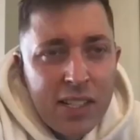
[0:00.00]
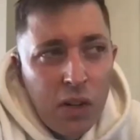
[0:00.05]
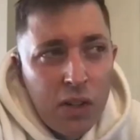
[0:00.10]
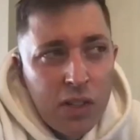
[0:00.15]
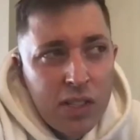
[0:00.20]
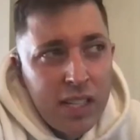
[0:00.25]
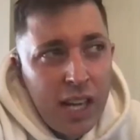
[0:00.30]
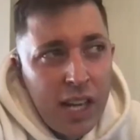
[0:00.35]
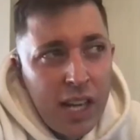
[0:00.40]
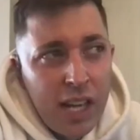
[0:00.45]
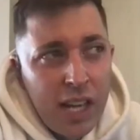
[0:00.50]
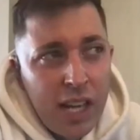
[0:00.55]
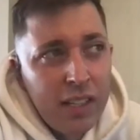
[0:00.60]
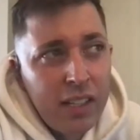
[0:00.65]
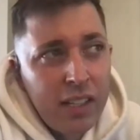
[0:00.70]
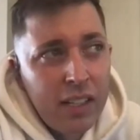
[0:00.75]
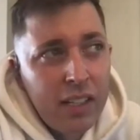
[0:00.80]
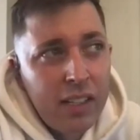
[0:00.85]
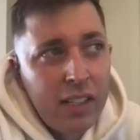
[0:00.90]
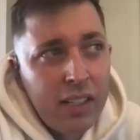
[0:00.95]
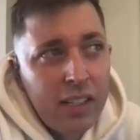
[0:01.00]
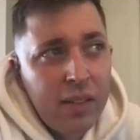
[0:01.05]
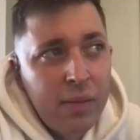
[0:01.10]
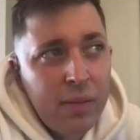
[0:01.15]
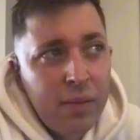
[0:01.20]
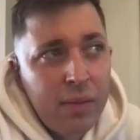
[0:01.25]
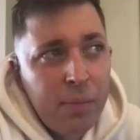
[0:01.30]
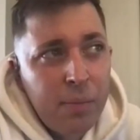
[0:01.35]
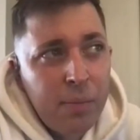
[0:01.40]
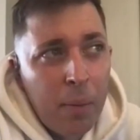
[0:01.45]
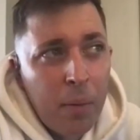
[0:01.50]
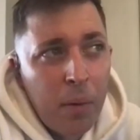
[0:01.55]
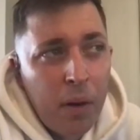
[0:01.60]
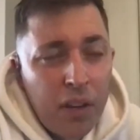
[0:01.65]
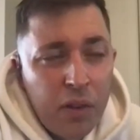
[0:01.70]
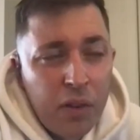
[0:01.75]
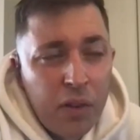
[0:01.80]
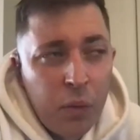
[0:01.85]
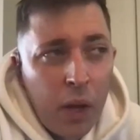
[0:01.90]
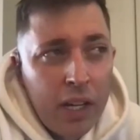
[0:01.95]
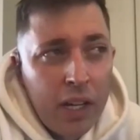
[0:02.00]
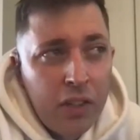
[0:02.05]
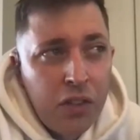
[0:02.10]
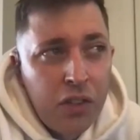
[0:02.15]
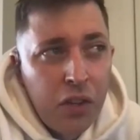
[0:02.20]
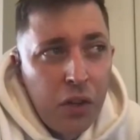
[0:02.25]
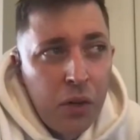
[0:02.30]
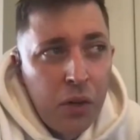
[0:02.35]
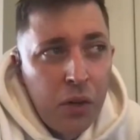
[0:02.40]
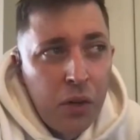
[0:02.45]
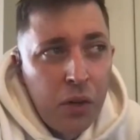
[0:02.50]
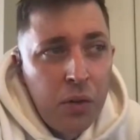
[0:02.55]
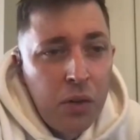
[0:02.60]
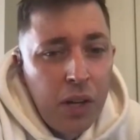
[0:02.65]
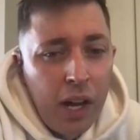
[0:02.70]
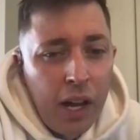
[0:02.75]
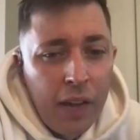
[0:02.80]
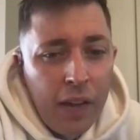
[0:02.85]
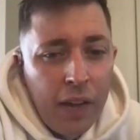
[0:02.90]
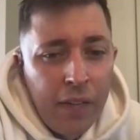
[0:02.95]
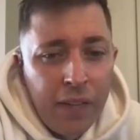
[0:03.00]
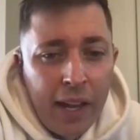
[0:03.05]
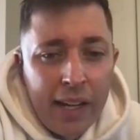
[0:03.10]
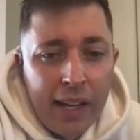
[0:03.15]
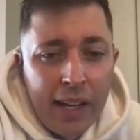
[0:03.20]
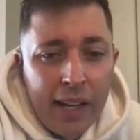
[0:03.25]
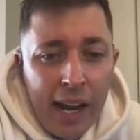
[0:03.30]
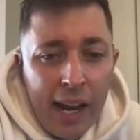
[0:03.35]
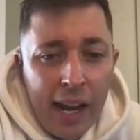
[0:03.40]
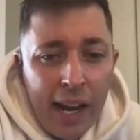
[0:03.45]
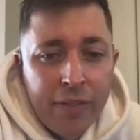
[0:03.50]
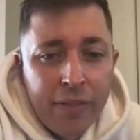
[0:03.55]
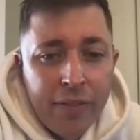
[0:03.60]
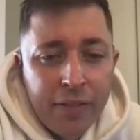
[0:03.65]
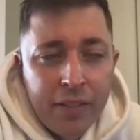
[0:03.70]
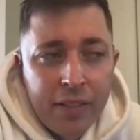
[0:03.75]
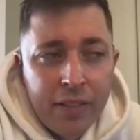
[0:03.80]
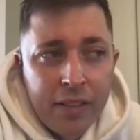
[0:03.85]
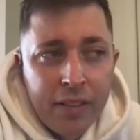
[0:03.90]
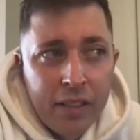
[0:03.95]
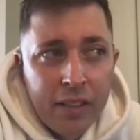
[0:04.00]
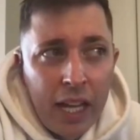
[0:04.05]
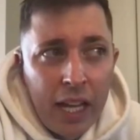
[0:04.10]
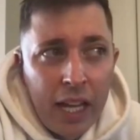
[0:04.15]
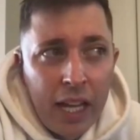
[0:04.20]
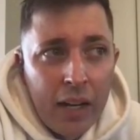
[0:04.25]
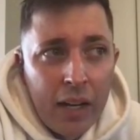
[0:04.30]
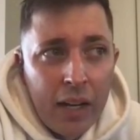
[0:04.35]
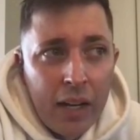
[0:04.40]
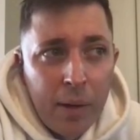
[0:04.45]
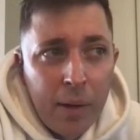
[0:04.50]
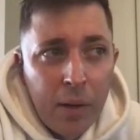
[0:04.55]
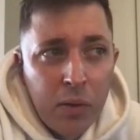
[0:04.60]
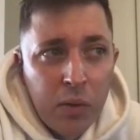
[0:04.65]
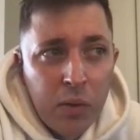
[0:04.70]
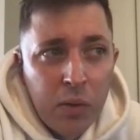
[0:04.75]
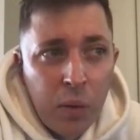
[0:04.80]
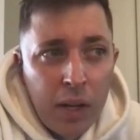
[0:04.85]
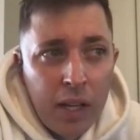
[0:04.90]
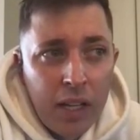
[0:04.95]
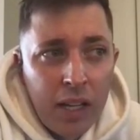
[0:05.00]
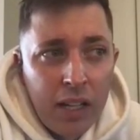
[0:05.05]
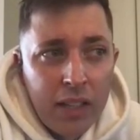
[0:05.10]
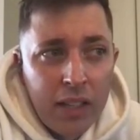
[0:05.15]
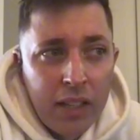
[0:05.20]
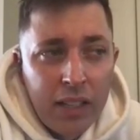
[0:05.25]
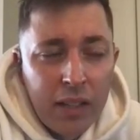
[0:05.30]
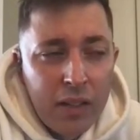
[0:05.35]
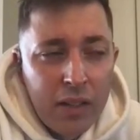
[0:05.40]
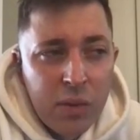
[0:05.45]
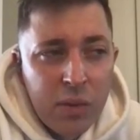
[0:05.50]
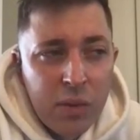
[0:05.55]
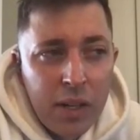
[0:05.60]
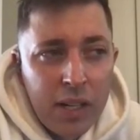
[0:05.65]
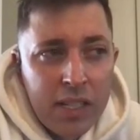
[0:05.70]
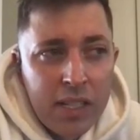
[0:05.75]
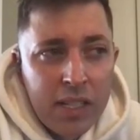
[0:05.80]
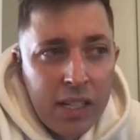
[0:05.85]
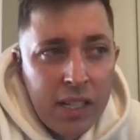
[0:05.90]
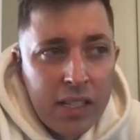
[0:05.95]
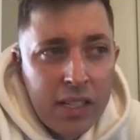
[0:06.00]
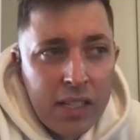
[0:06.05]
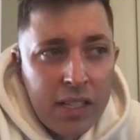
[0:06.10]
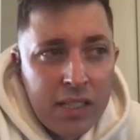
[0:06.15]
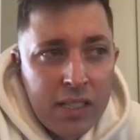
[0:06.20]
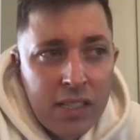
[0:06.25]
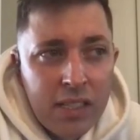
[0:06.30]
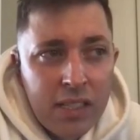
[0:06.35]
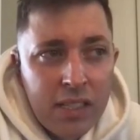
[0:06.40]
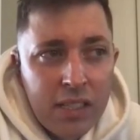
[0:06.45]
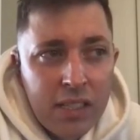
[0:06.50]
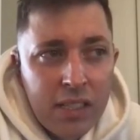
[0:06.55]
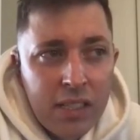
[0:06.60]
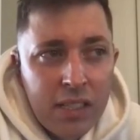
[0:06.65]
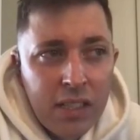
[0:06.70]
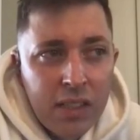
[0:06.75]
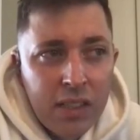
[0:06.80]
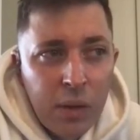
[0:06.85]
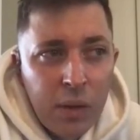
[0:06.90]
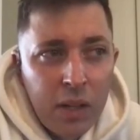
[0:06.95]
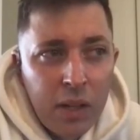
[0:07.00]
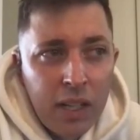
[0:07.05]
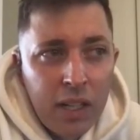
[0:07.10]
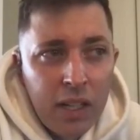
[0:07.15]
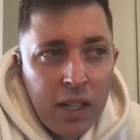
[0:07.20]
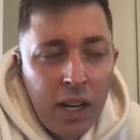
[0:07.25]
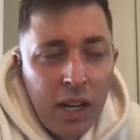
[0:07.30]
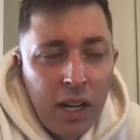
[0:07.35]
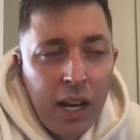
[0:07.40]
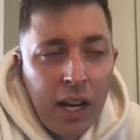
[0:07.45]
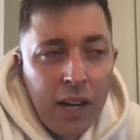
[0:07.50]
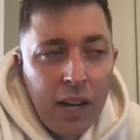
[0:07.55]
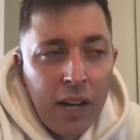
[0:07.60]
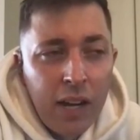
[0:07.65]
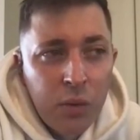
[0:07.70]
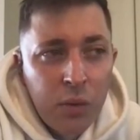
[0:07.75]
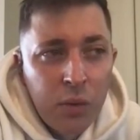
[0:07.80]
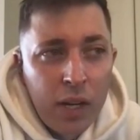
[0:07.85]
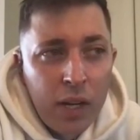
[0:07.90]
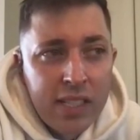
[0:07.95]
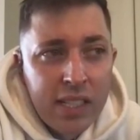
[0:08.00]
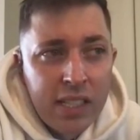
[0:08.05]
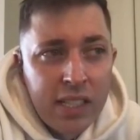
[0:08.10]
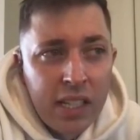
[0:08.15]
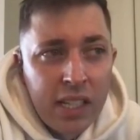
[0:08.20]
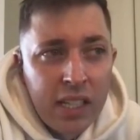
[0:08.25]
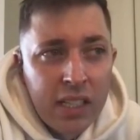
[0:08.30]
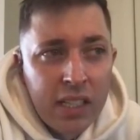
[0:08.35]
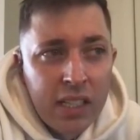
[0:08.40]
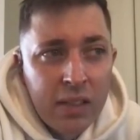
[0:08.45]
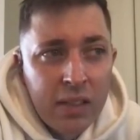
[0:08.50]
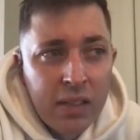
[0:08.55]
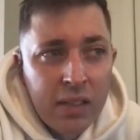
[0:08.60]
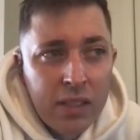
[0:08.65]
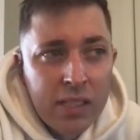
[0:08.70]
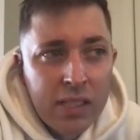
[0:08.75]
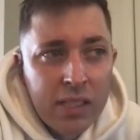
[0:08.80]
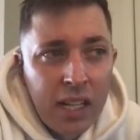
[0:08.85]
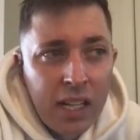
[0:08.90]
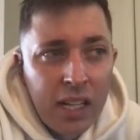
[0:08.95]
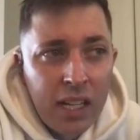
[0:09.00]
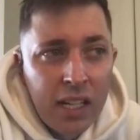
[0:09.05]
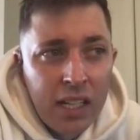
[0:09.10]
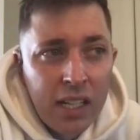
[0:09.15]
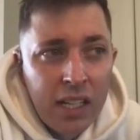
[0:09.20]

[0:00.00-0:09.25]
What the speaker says: I started probably when I was 22 and then left then at about 20, I think I was 26. I left in 2016. What's that?